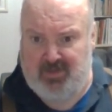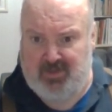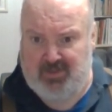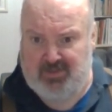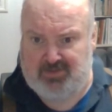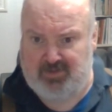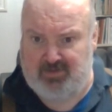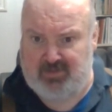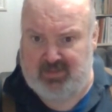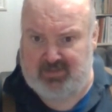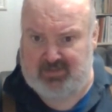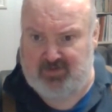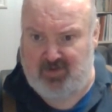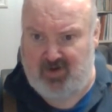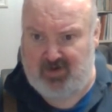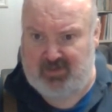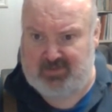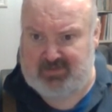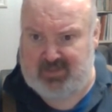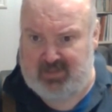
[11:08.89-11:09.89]
So as
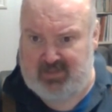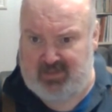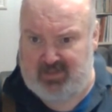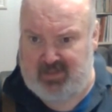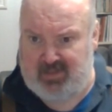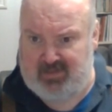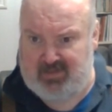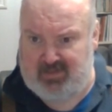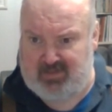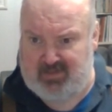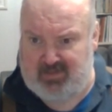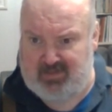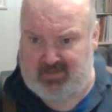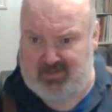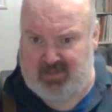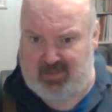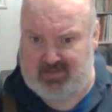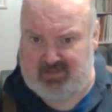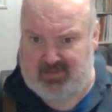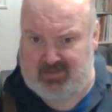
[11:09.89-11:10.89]
long as that
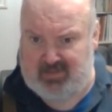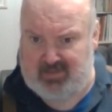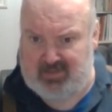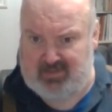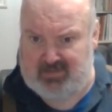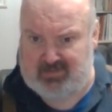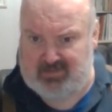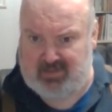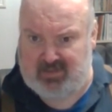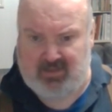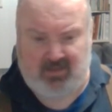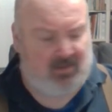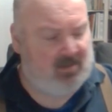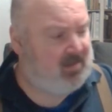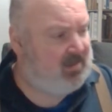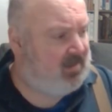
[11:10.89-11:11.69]
these are